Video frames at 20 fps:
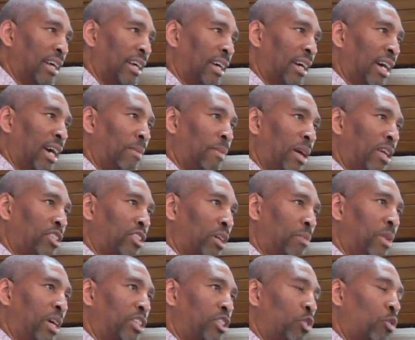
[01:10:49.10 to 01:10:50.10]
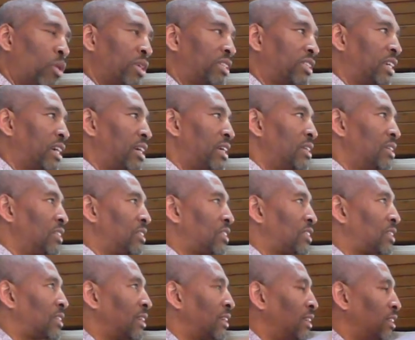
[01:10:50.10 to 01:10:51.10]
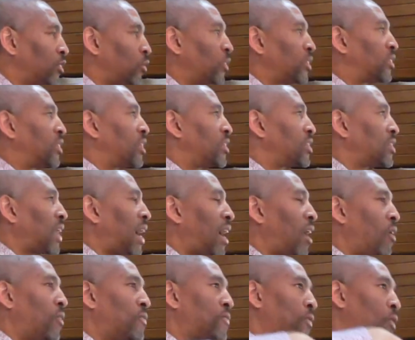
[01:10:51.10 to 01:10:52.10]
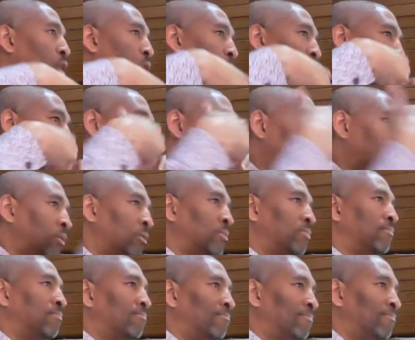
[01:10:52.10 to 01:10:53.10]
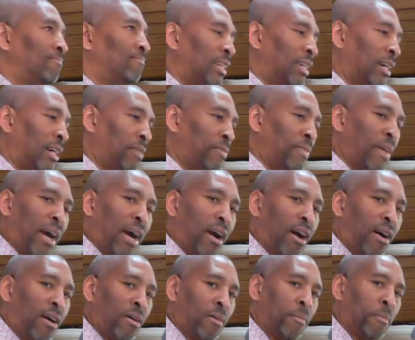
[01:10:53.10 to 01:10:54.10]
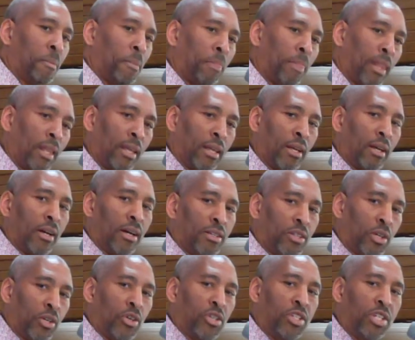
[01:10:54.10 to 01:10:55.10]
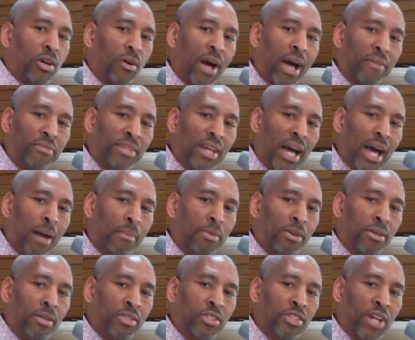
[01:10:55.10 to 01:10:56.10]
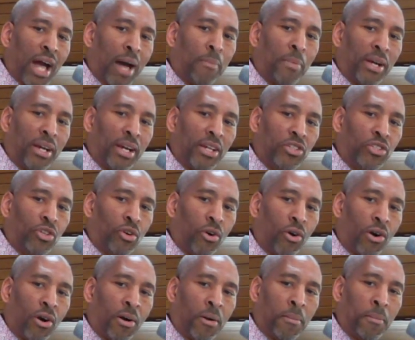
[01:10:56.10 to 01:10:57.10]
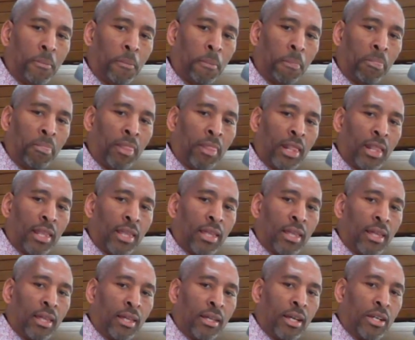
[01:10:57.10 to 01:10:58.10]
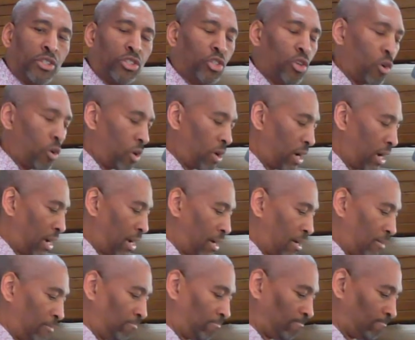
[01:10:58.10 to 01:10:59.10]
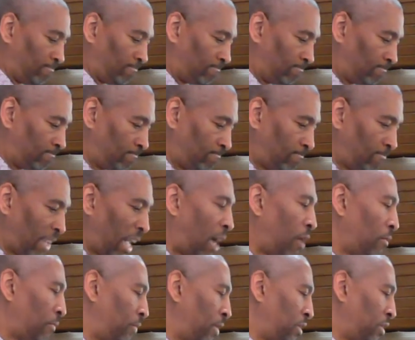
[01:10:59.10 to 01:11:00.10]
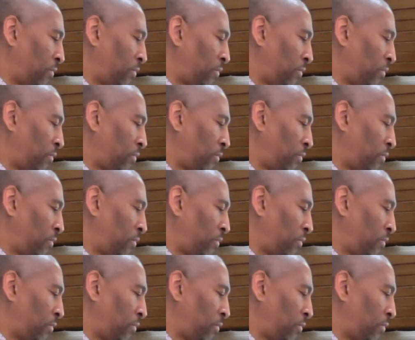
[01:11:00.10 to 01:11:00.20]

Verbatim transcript: Amen. It's going to be a 20s 20 style formal affair. Uh, so you still have time to shop and get your get your uh, outfits